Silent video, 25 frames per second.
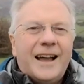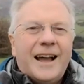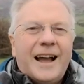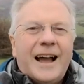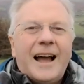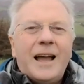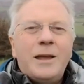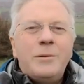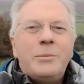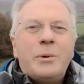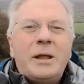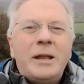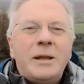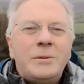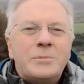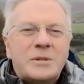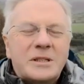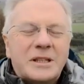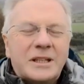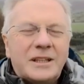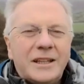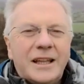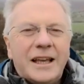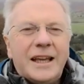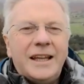Hi, my name's
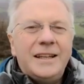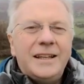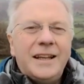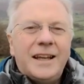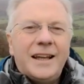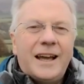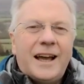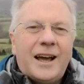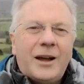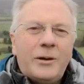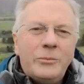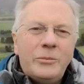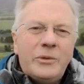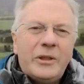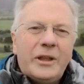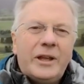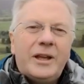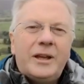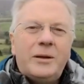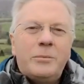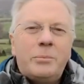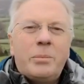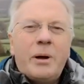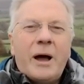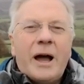Glen. I'm
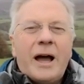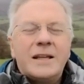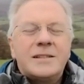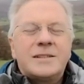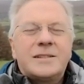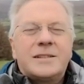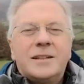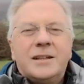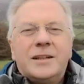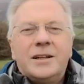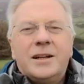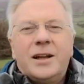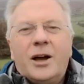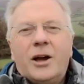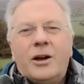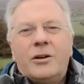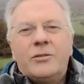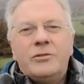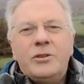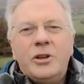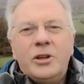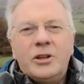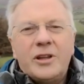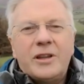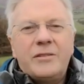the pastor
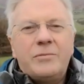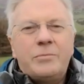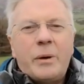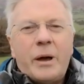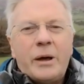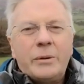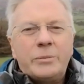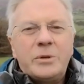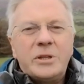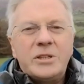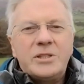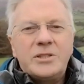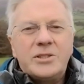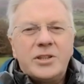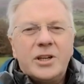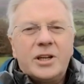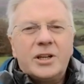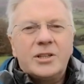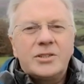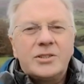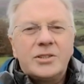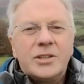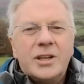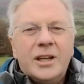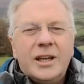of New Life Baptist
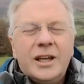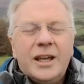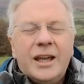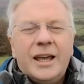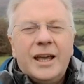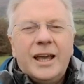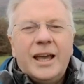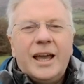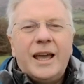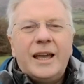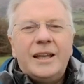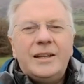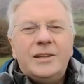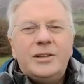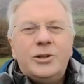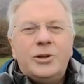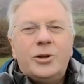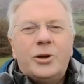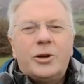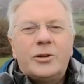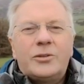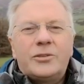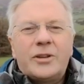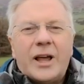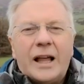Church in
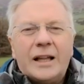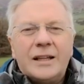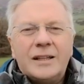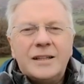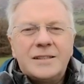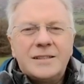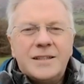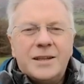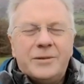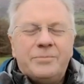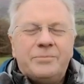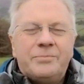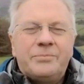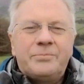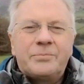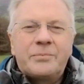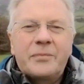Northallerton.